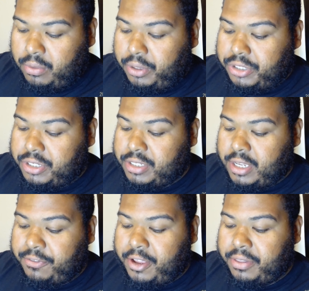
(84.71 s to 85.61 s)
which, since
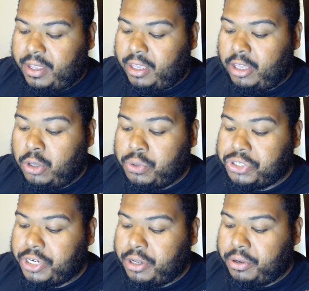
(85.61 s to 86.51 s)
I found that
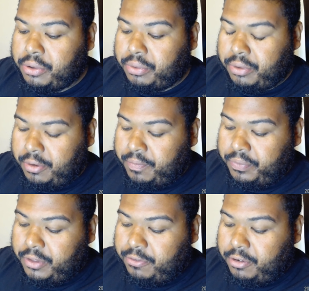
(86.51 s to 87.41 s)
huge node
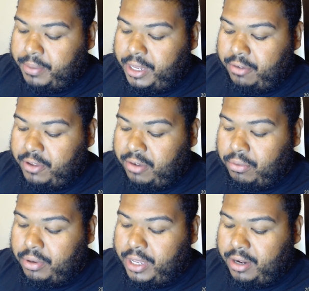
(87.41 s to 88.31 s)
from
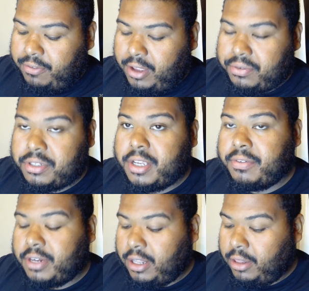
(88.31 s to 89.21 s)
85.1 to
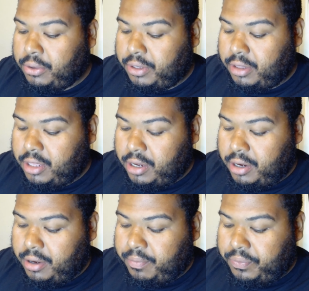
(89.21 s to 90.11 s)
85.7, I loaded
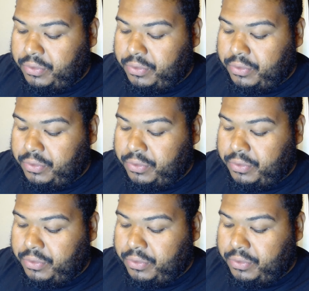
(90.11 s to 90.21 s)
there,